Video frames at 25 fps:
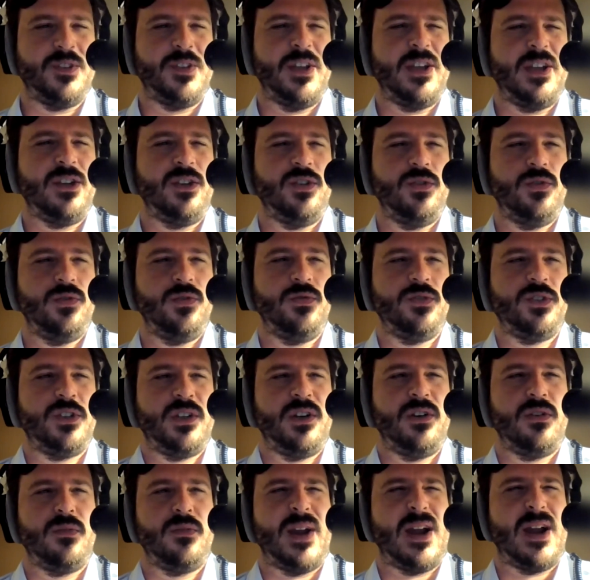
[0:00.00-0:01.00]
They use
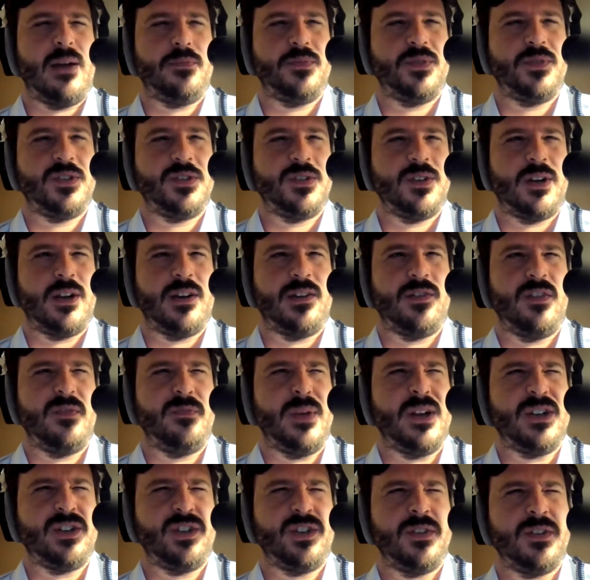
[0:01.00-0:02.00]
here maps. And I know I've
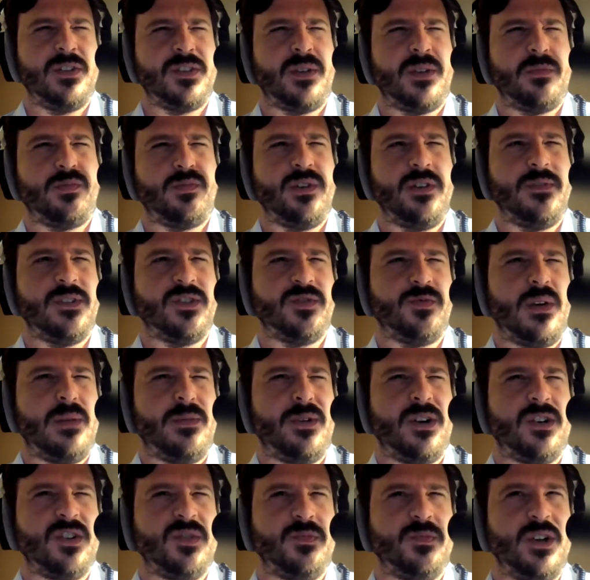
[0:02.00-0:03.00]
mentioned this on previous
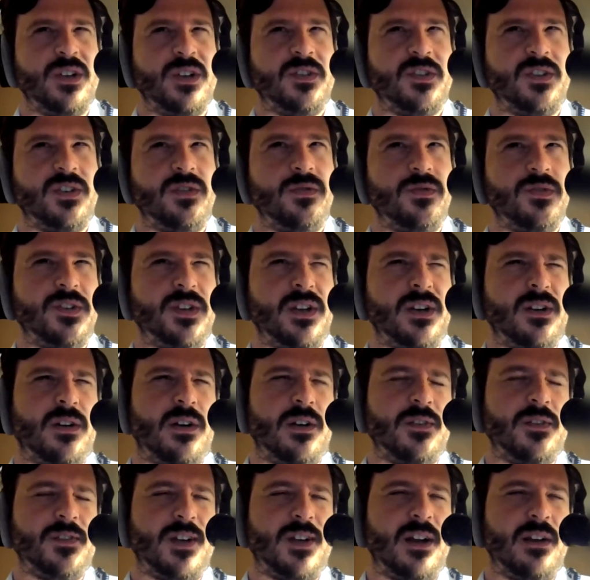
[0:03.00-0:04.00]
webinars, but it's used in
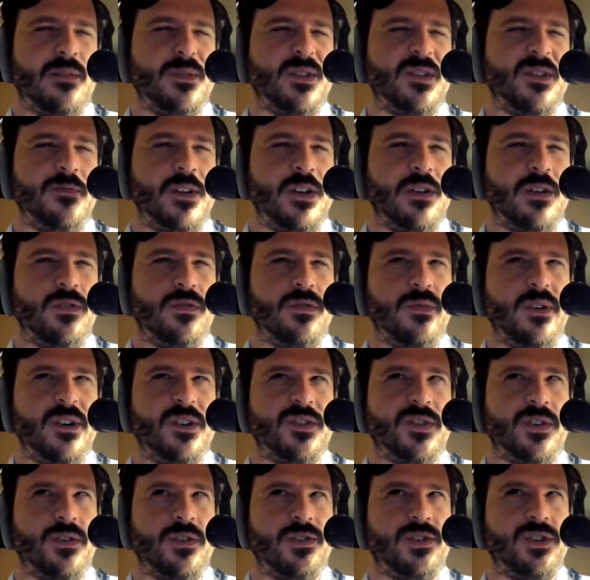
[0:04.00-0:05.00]
autonomous vehicle
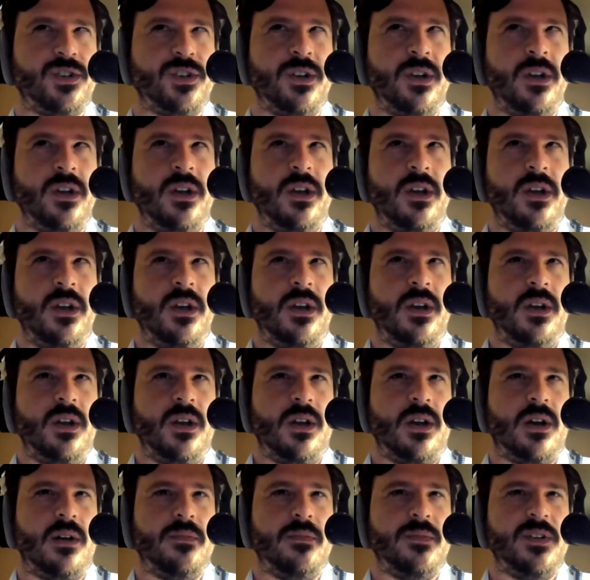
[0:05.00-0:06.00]
research.
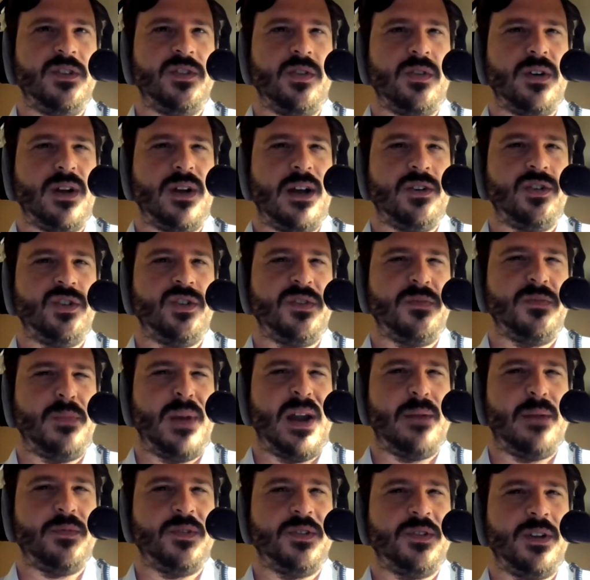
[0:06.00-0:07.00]
These are not just
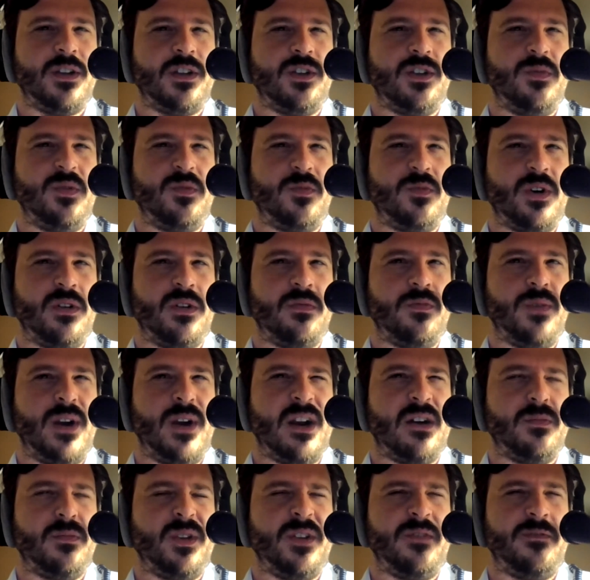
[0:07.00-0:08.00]
maps that Humanware
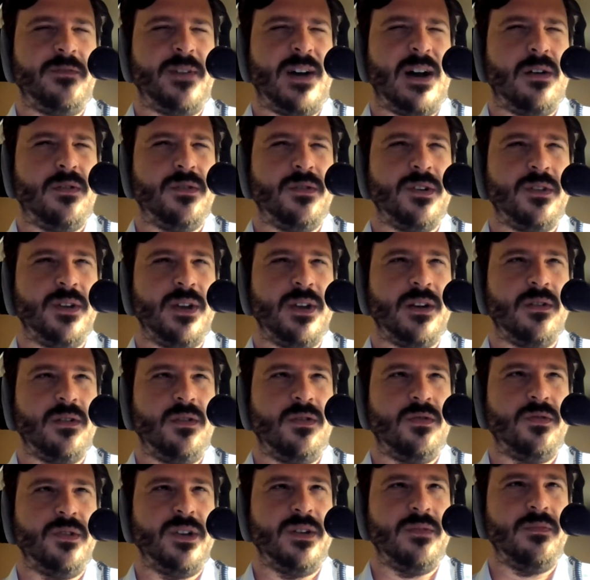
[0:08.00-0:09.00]
randomly found and that
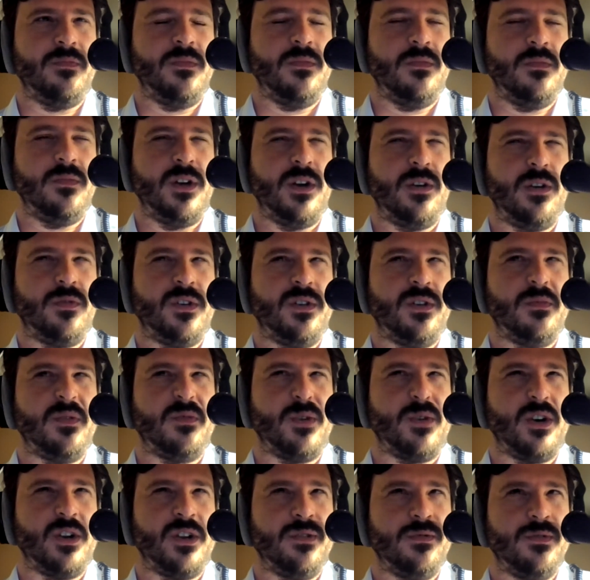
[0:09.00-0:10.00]
only,
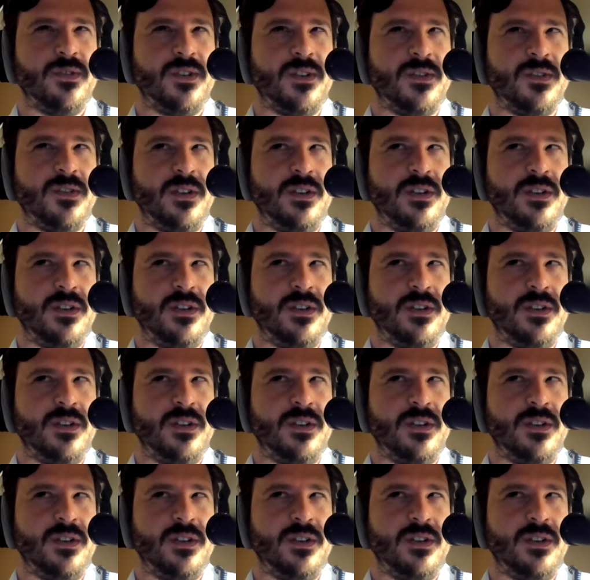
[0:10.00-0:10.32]
Humanware uses.